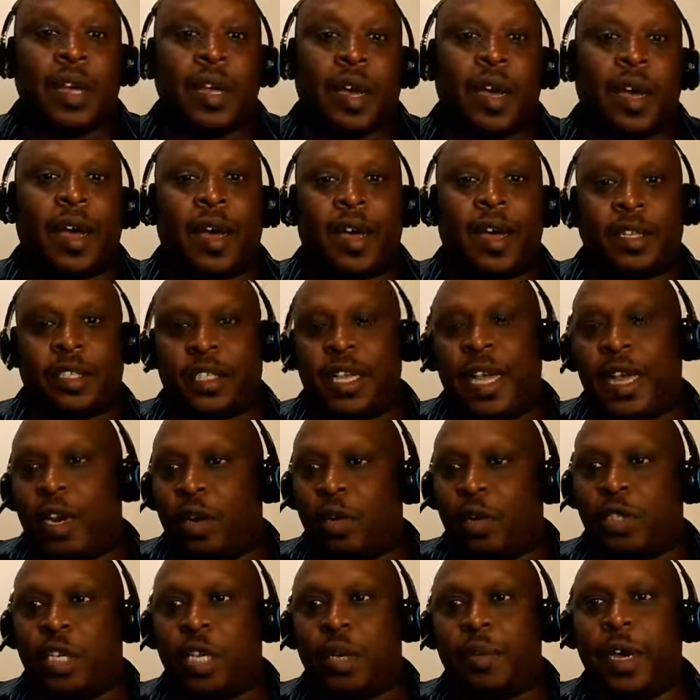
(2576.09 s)
I know
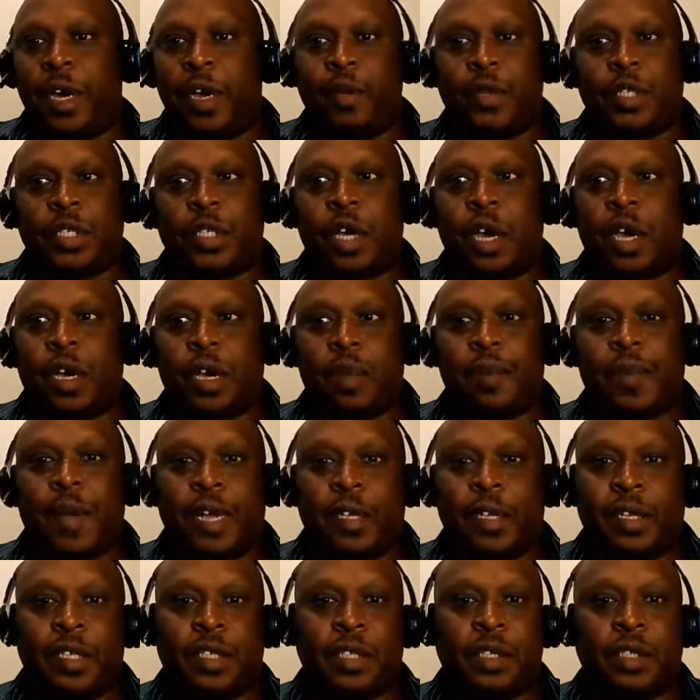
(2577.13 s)
T Money was talking
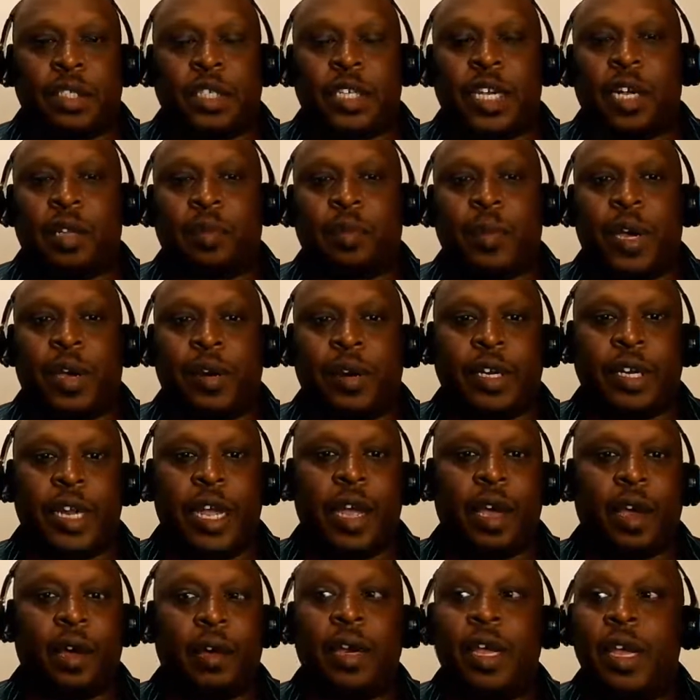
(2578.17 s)
about this on Southbound and
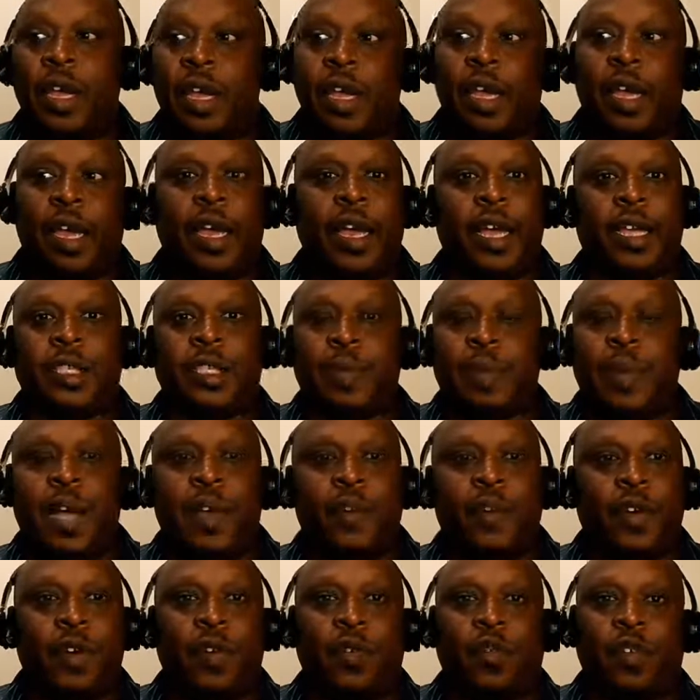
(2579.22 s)
Down. He gets my
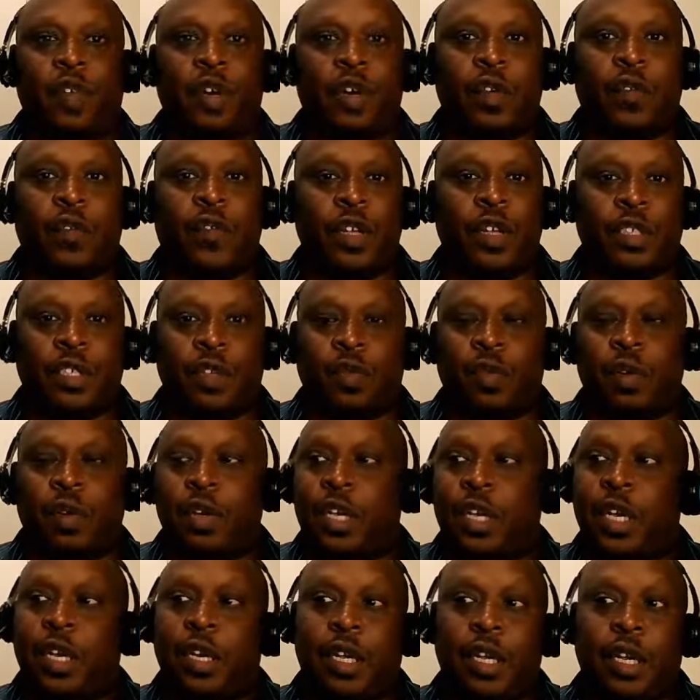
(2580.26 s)
vote for Defensive
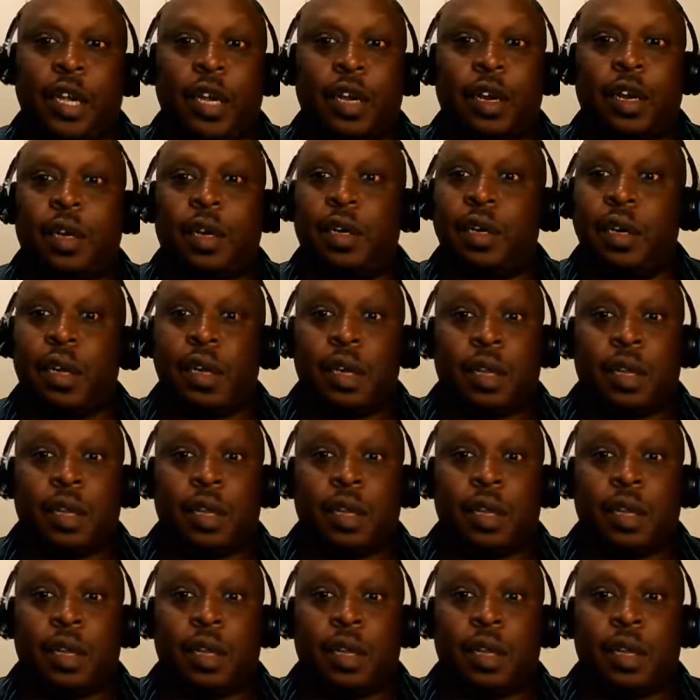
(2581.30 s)
Rookie of the Year.